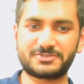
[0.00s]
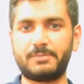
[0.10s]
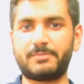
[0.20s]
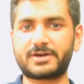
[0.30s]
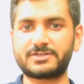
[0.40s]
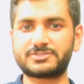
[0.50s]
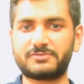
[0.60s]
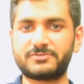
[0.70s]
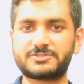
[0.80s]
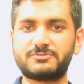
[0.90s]

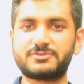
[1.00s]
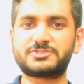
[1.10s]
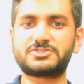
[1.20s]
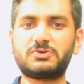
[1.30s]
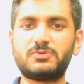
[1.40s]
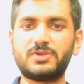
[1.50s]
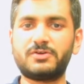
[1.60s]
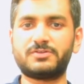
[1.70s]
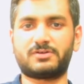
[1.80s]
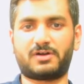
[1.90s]
Microsoft is focused
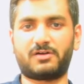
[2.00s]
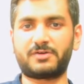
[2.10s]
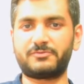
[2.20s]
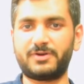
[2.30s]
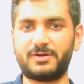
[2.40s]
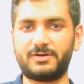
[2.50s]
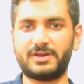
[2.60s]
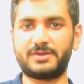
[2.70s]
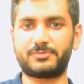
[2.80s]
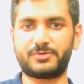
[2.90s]
solely on the hardware
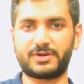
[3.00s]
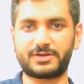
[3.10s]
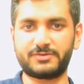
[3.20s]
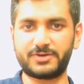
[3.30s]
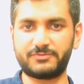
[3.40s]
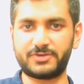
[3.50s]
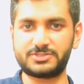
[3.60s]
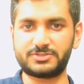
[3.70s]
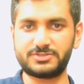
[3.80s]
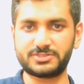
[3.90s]
and productivity
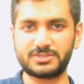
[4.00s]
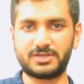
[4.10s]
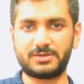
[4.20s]
features,